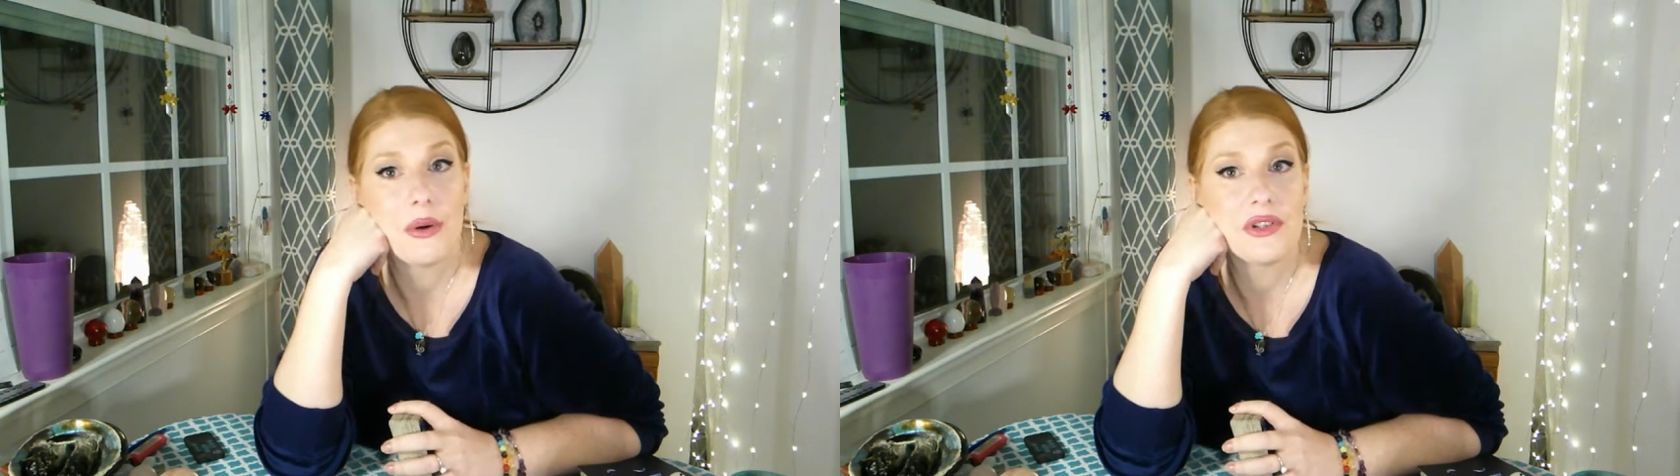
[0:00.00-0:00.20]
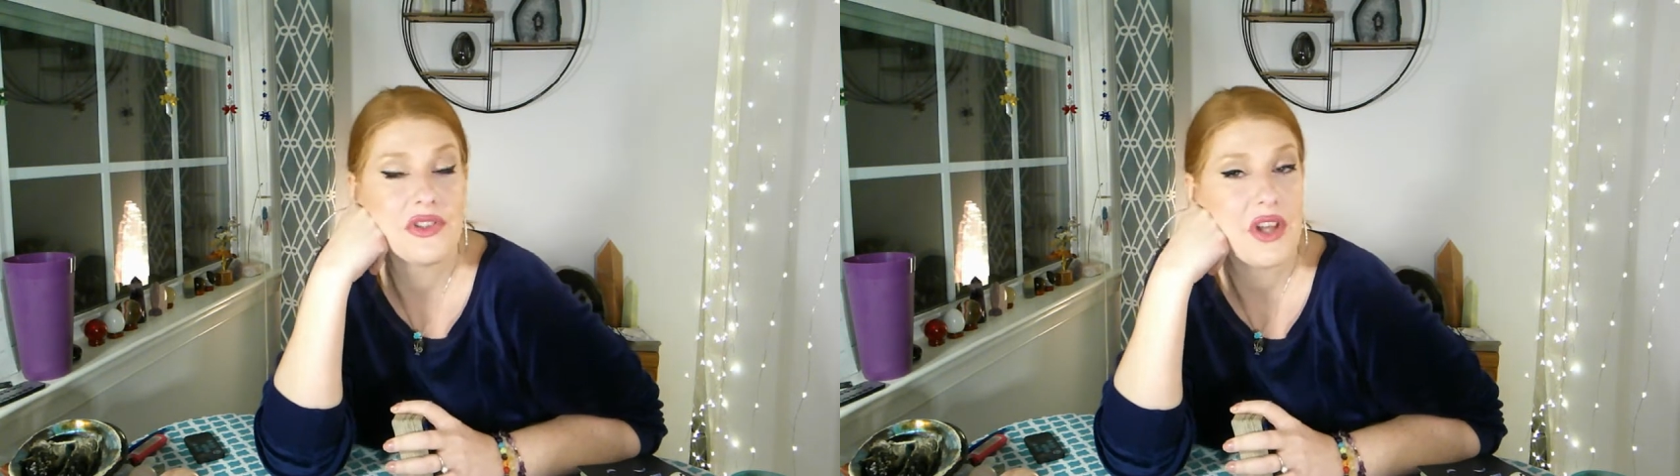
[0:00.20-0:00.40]

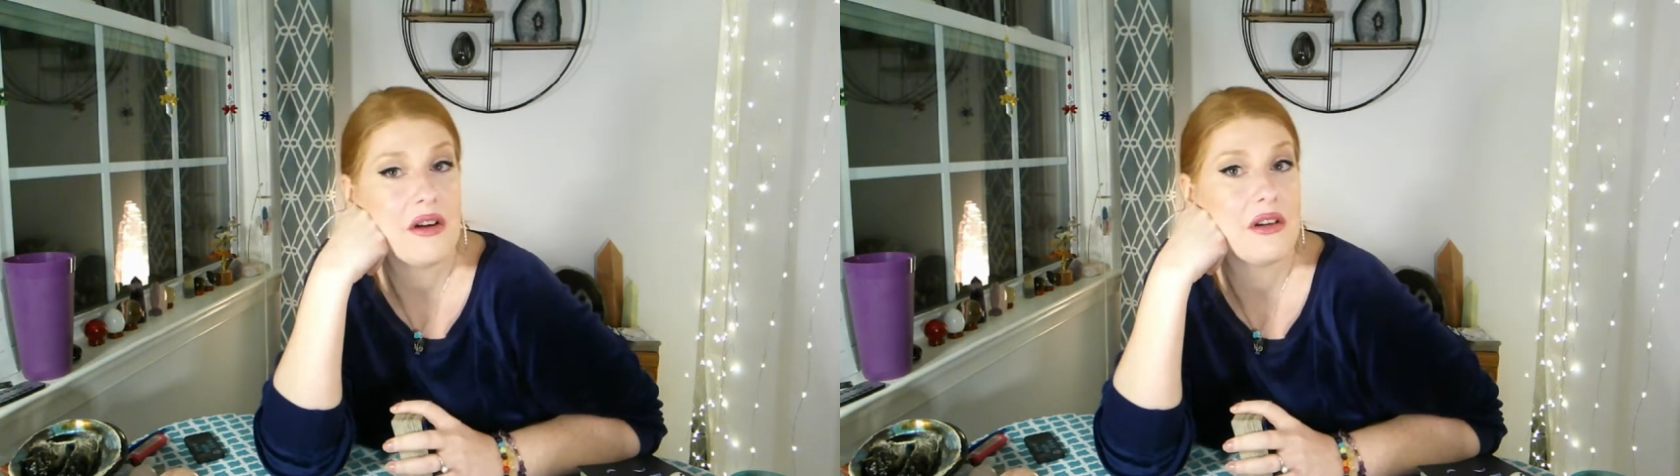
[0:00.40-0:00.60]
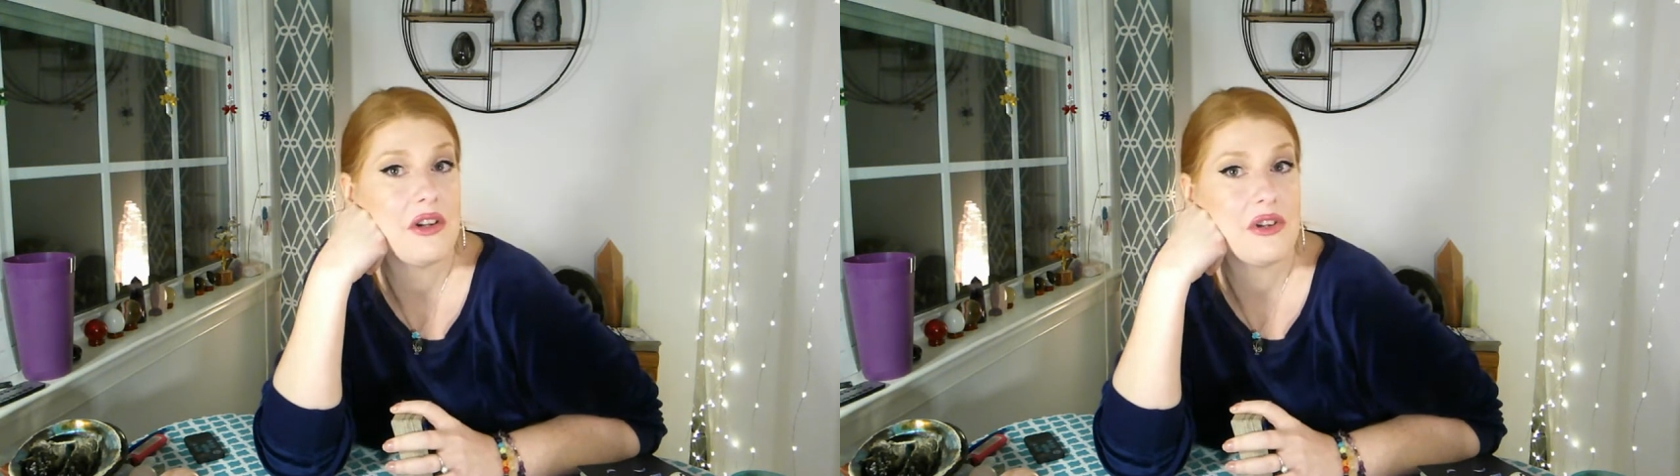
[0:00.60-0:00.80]
and this is how
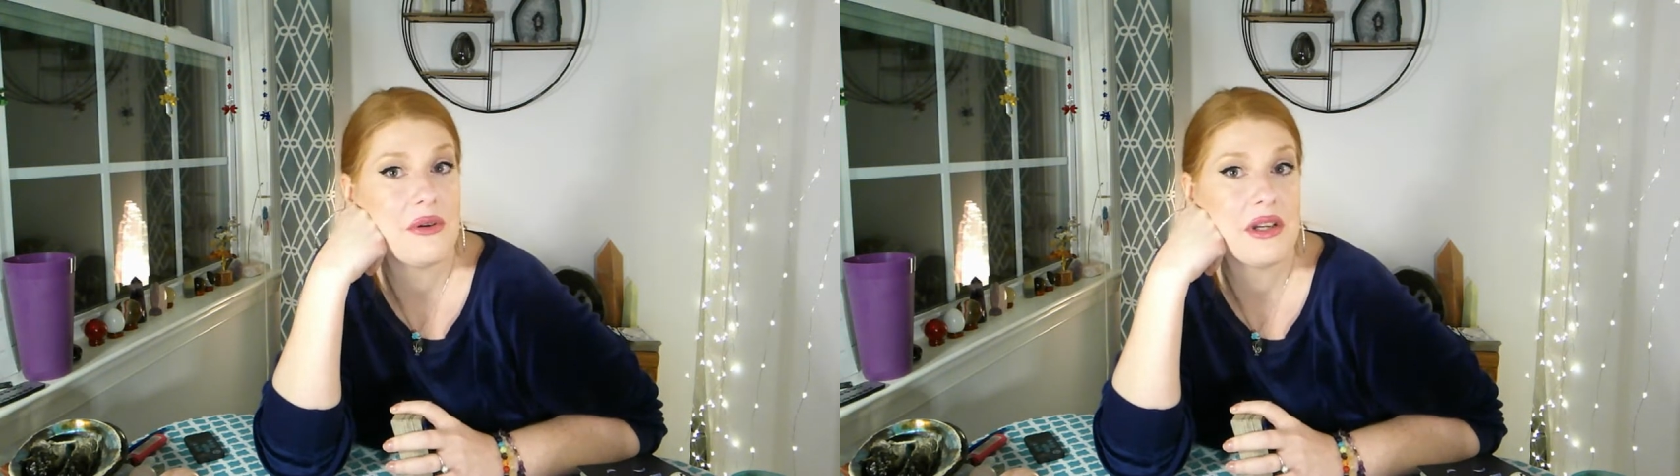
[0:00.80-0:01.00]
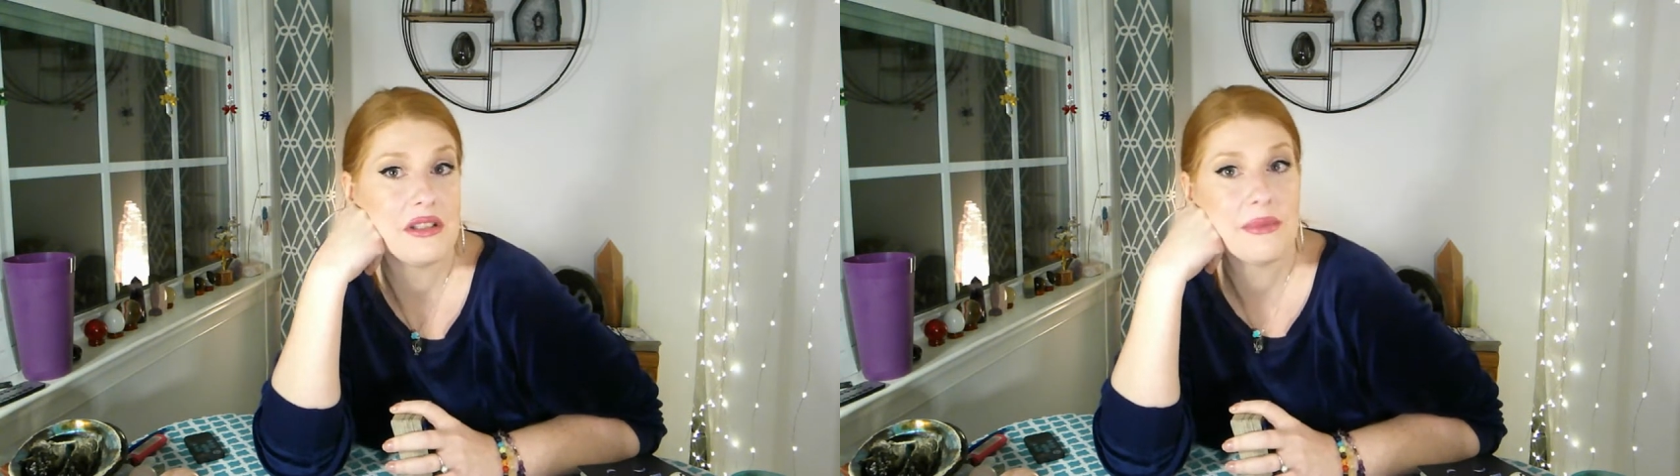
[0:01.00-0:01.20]
I'm going to do it,
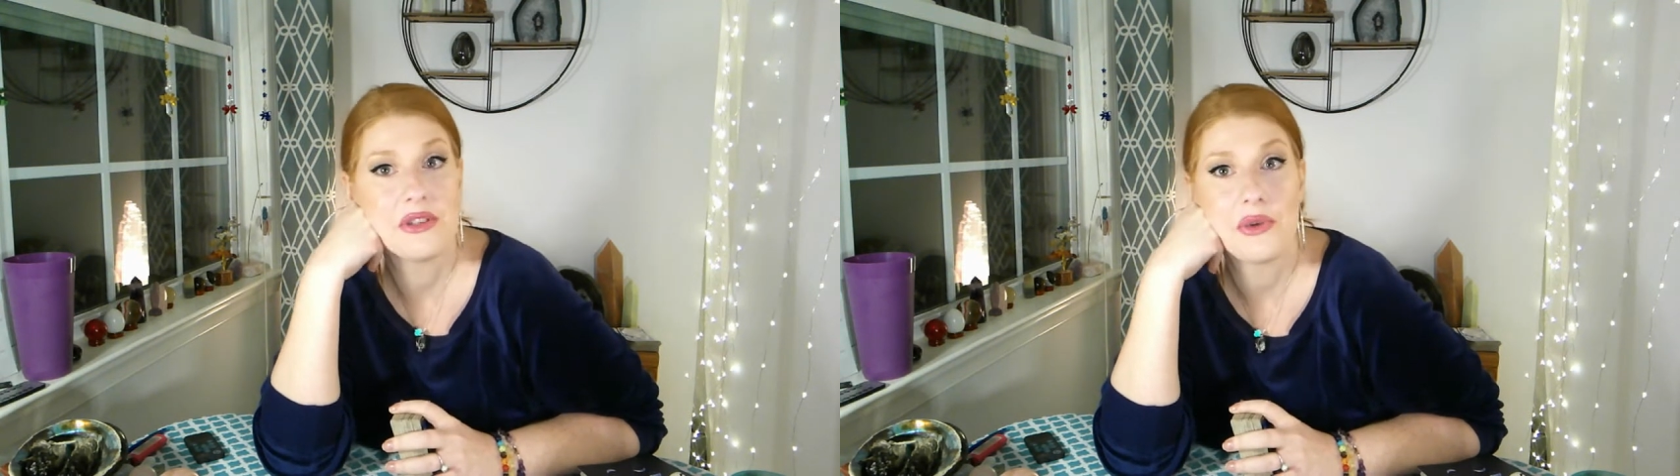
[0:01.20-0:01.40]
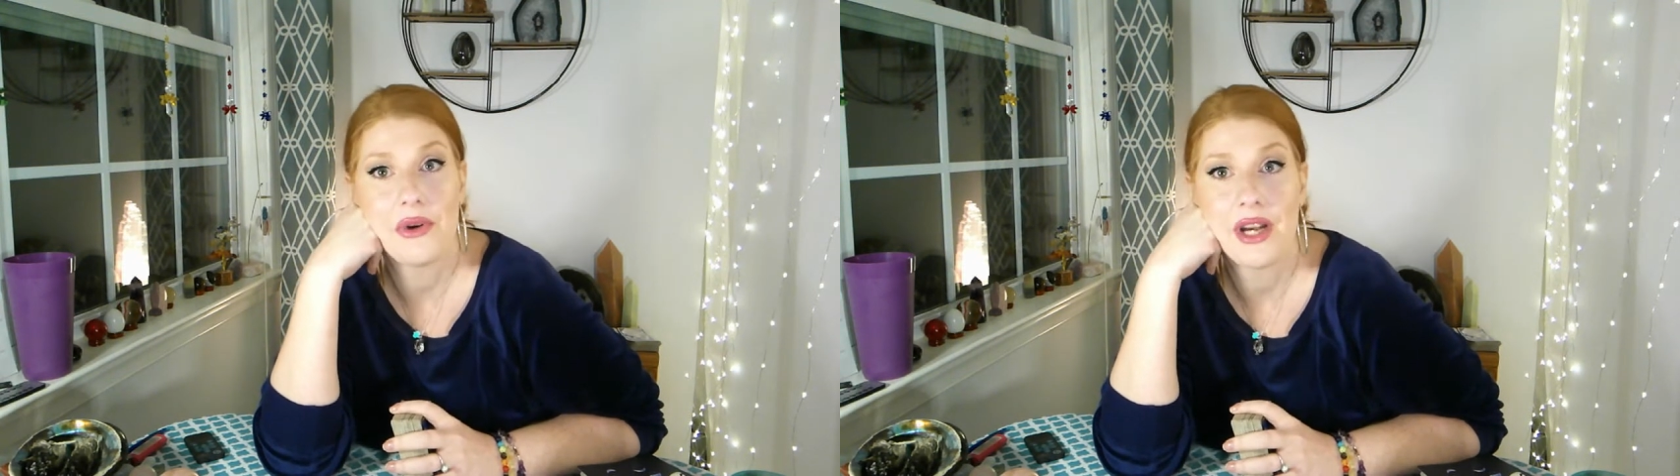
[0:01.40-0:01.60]
and it's going to be
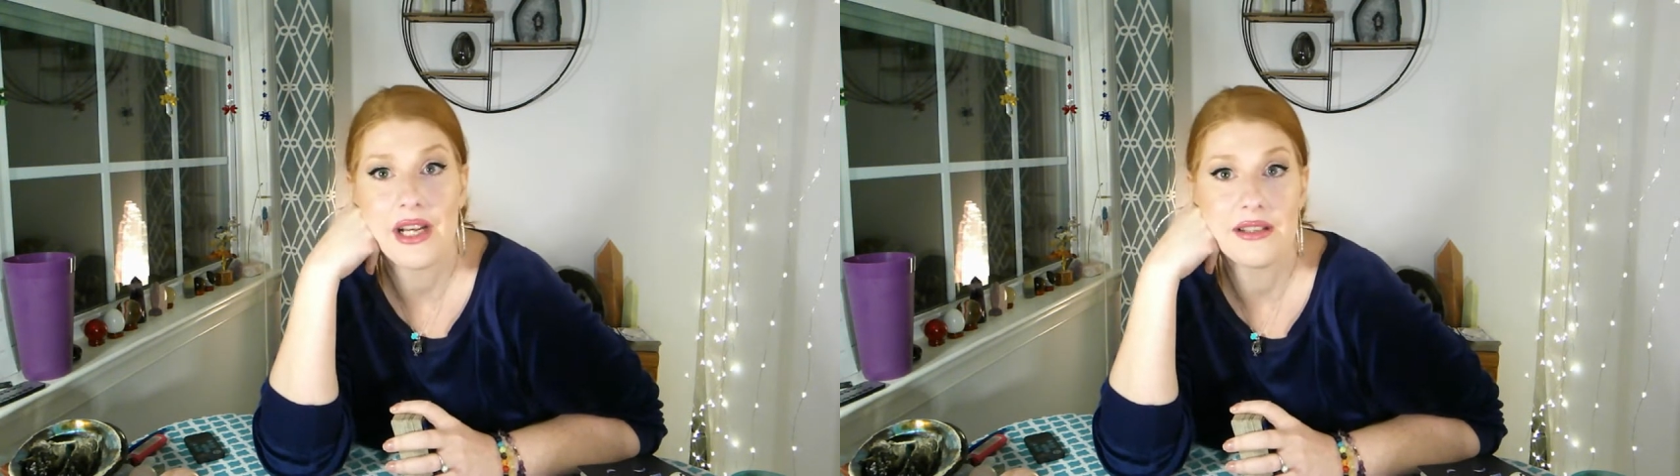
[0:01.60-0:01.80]
so great,